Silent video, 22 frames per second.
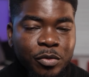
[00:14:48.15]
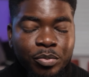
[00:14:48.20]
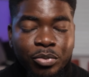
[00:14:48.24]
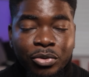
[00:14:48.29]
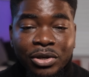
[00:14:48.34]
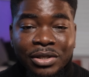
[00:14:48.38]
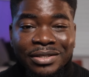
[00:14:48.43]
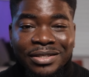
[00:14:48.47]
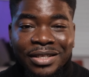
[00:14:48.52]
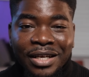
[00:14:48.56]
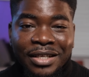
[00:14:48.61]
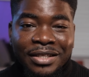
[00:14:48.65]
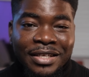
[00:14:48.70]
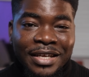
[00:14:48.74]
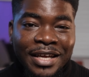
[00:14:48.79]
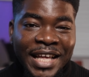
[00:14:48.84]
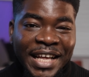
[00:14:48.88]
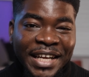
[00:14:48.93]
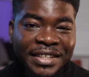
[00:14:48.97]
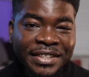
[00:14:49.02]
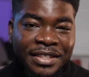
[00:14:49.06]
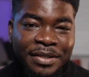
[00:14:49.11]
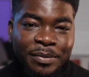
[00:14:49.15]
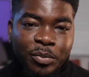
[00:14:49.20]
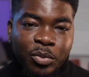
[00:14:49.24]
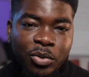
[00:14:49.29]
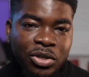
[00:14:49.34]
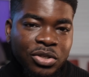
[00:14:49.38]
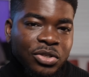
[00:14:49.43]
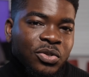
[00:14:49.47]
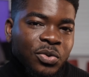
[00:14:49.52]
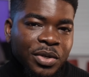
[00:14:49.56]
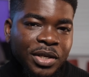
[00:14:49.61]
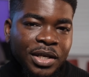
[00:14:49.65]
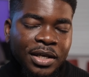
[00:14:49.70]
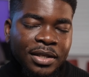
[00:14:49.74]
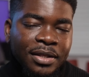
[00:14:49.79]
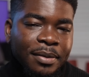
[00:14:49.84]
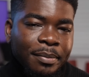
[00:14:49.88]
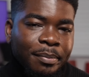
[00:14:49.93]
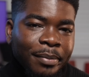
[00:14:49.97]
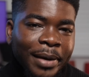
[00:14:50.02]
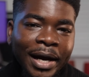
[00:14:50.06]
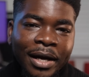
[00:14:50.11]
point and the exit point. So again,
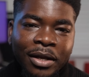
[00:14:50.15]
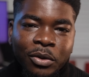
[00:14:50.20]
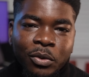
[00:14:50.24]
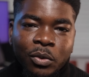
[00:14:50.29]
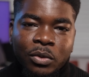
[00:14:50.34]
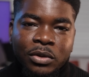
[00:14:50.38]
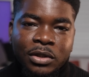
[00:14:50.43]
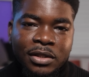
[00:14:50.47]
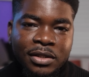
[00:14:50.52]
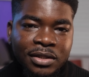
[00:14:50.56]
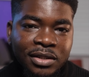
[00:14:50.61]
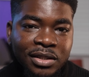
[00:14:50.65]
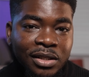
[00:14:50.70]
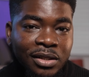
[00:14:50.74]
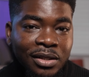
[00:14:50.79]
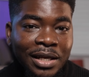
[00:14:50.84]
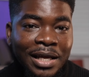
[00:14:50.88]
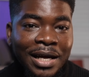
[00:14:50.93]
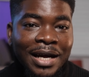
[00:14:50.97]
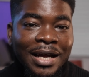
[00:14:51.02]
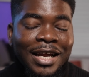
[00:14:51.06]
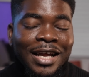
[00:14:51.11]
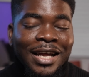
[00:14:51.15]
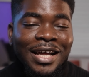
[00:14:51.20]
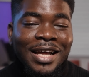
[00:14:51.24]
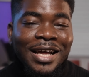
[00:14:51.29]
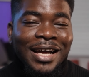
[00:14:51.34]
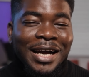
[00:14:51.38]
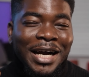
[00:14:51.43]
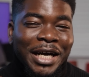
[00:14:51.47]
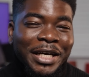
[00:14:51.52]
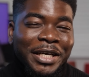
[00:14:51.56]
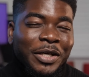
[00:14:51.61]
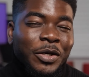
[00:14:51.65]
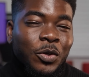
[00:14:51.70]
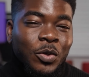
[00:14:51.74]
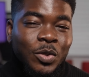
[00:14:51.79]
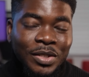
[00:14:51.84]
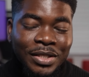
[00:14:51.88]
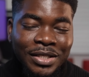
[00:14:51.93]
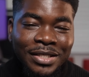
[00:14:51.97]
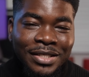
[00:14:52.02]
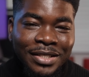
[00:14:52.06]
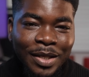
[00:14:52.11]
they buy low, they sell high at a
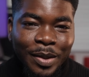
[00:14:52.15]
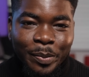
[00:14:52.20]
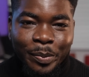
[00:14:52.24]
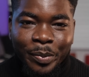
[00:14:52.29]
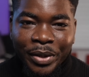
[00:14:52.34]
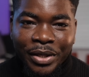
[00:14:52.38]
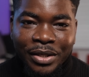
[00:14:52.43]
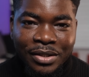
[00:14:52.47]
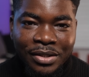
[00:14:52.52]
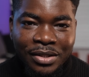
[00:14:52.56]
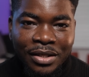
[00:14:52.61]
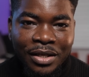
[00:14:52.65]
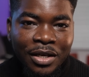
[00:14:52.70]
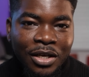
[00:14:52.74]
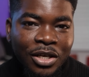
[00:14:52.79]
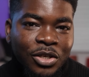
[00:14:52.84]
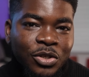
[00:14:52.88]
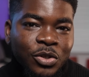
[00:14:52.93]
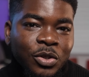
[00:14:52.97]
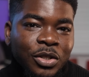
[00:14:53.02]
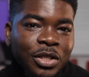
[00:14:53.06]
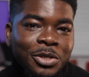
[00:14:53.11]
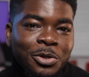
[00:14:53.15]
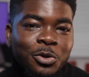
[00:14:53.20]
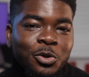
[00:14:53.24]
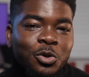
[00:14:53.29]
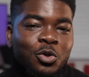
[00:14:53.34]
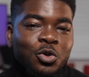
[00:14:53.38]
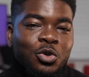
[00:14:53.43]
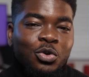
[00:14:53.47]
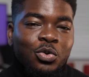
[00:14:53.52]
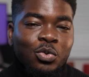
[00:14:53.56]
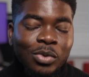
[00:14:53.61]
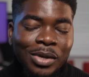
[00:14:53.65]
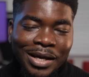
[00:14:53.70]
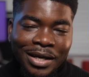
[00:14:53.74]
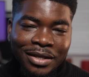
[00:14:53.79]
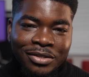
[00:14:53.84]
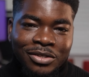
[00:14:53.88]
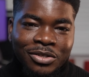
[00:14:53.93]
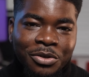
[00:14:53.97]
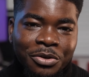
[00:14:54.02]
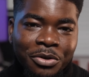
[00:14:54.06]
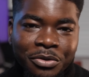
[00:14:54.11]
consistent pace. So they use two
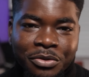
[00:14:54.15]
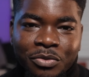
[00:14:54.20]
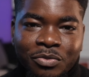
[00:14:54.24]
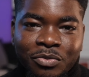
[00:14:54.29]
lines called